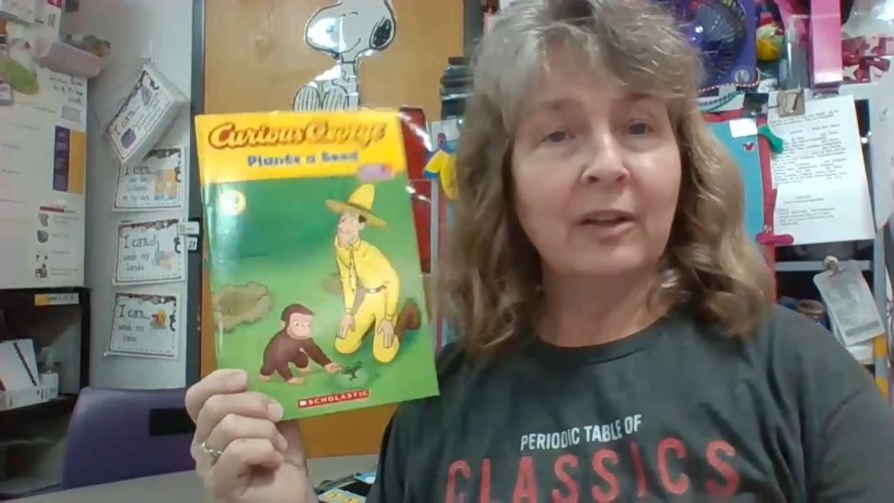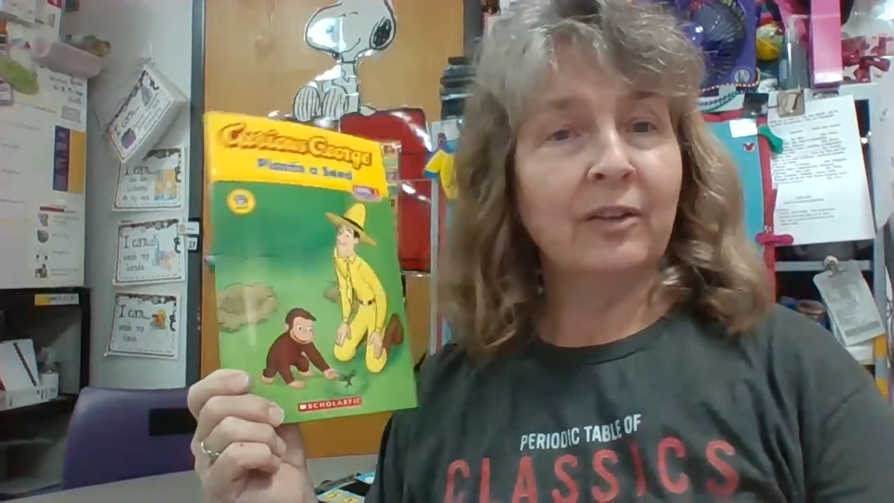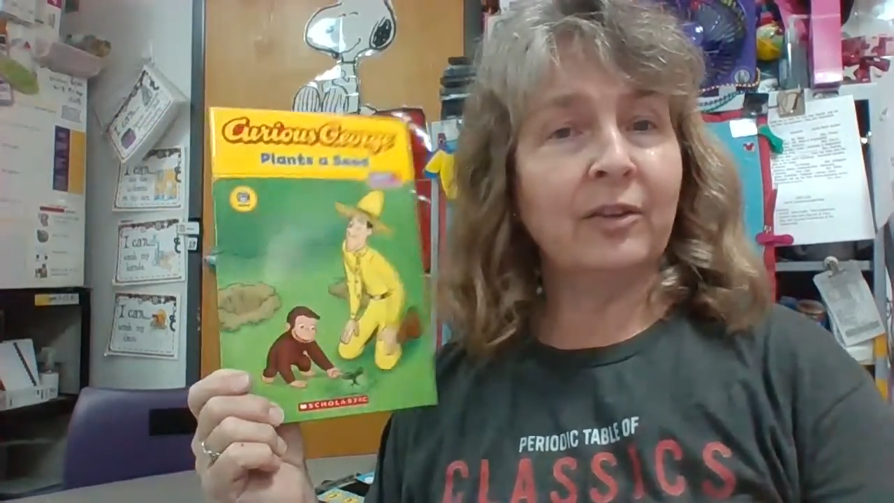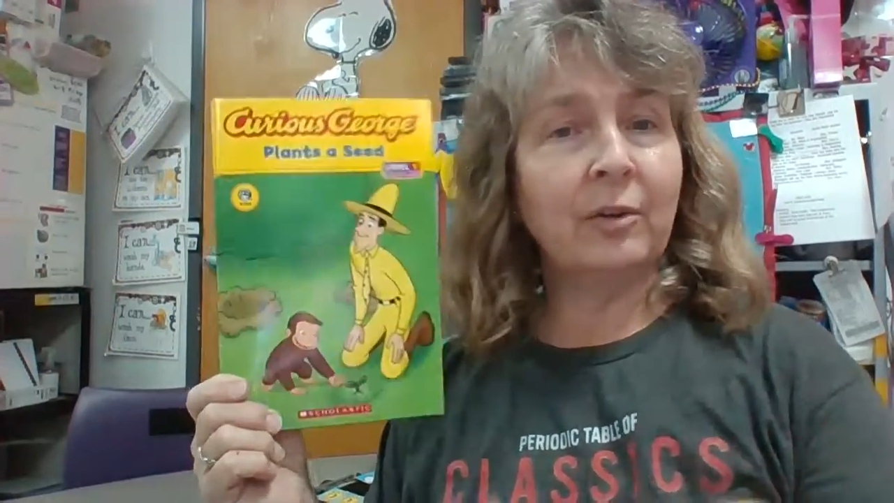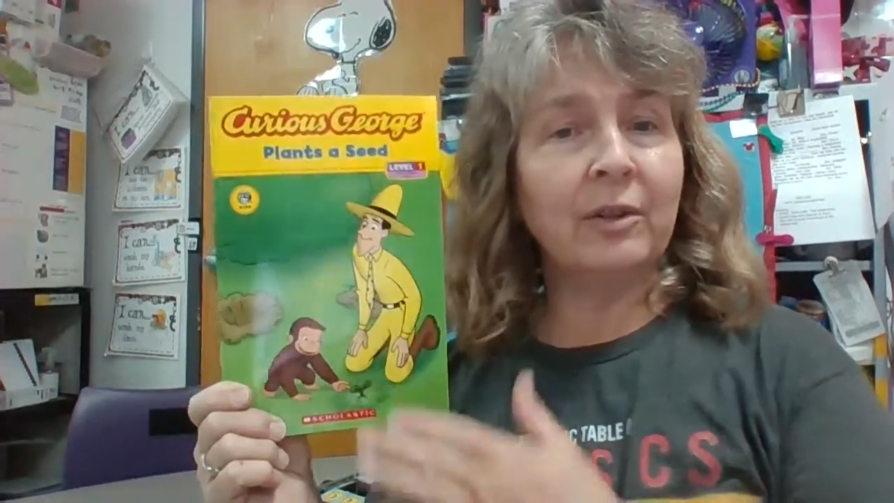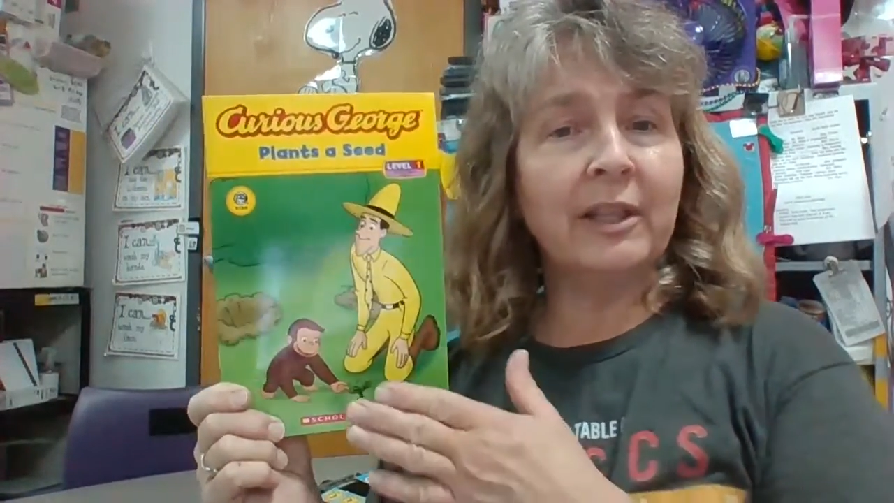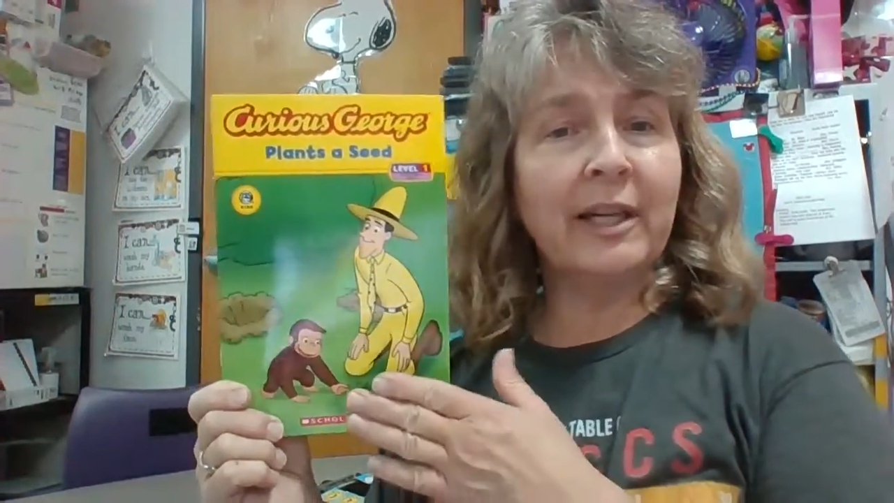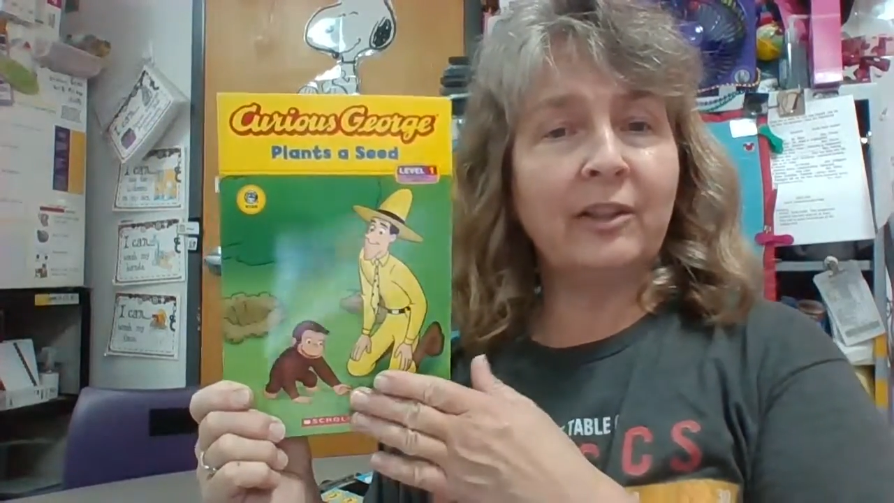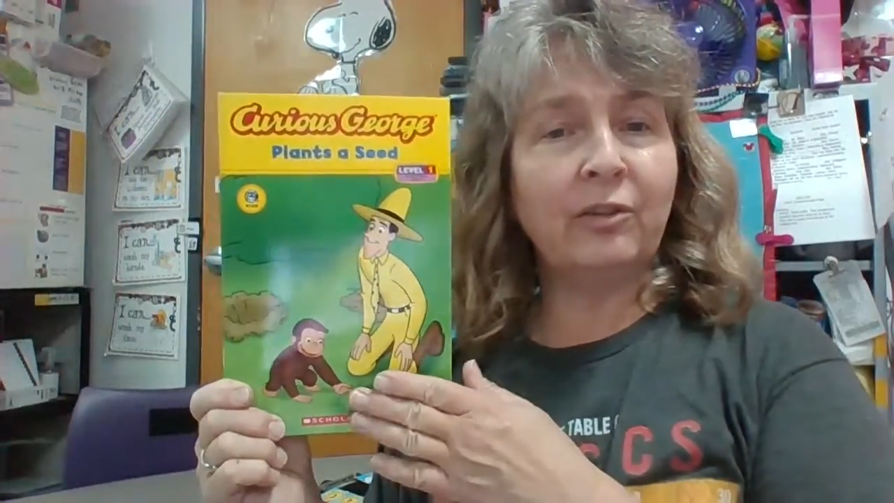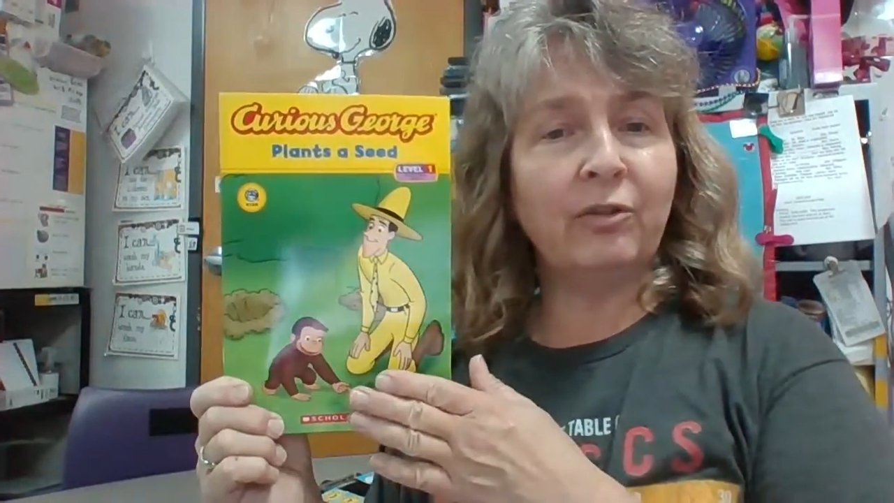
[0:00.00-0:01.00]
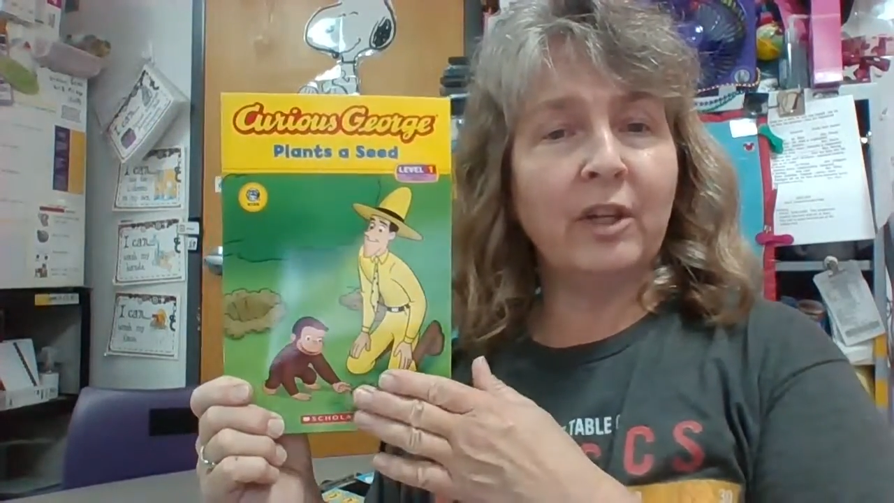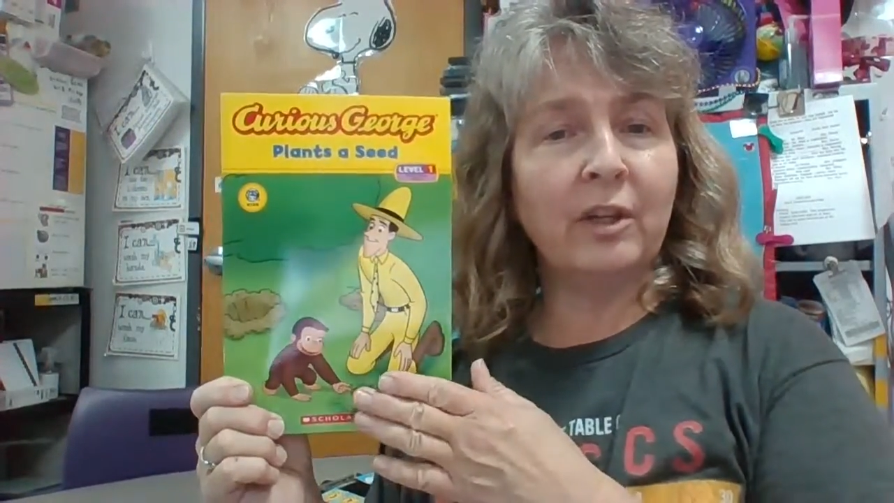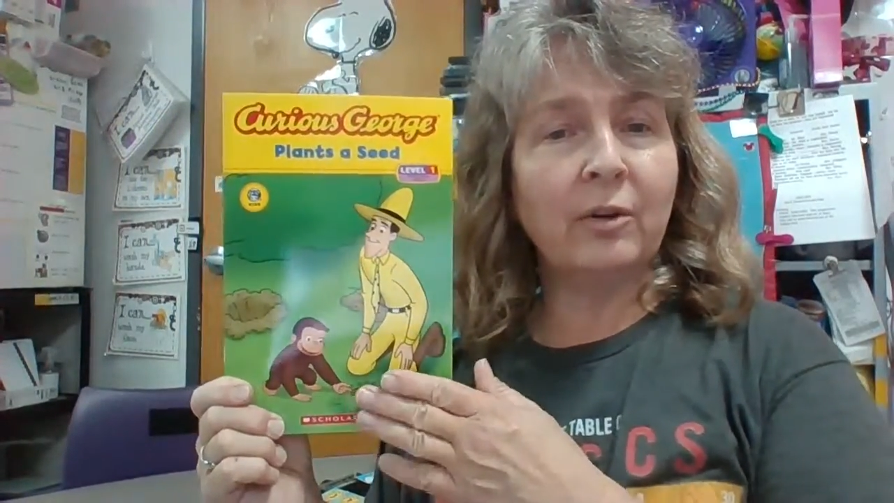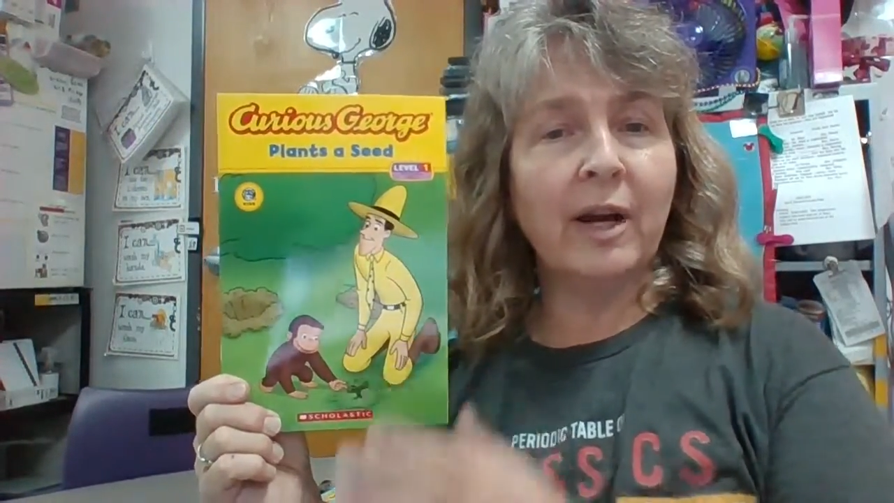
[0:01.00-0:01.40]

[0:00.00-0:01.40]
So let's figure